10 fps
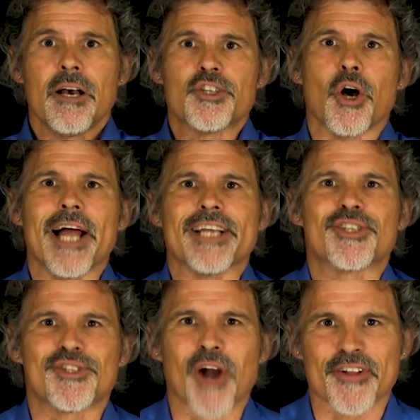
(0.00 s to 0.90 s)
So let's
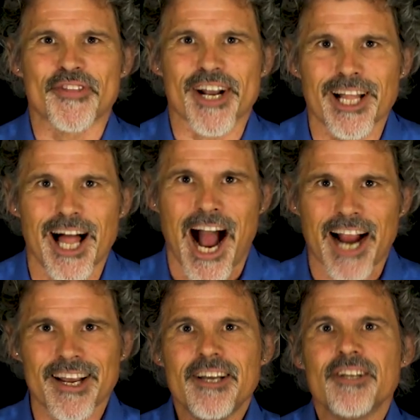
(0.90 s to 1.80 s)
start the
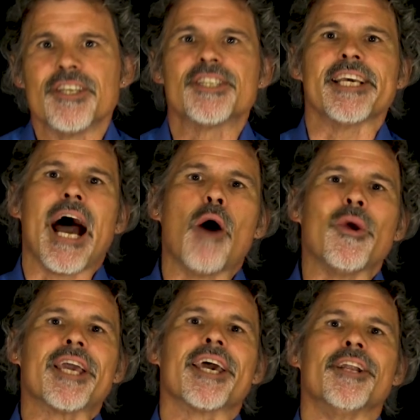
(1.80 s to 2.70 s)
clock to see how
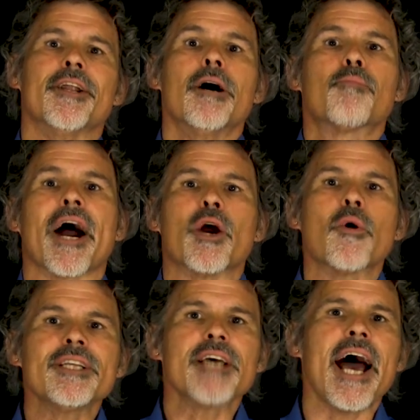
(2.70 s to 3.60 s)
we can
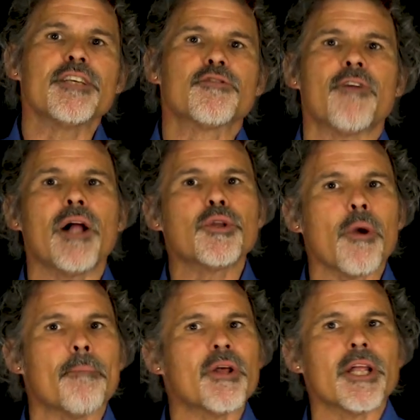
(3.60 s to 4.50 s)
prioritize
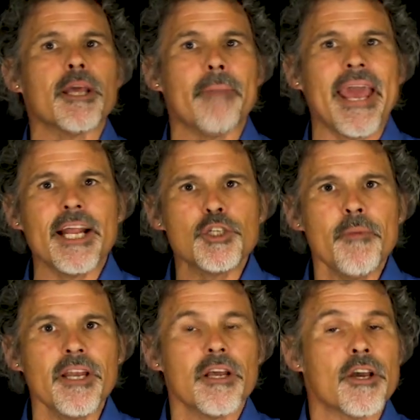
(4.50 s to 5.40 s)
vulnerability
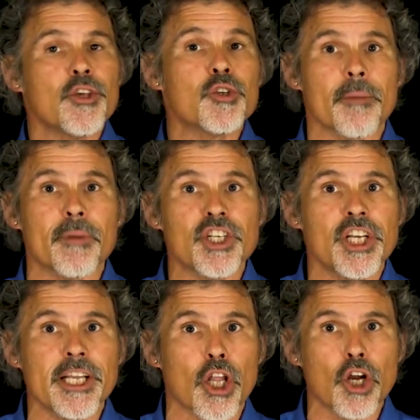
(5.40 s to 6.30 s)
management using
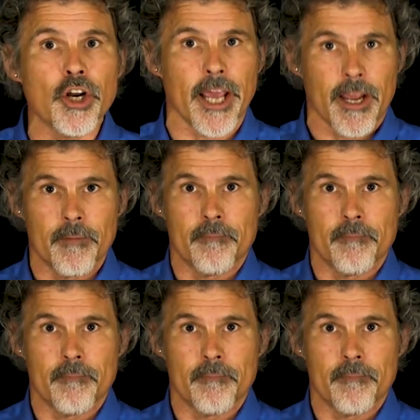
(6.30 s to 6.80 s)
machine learning.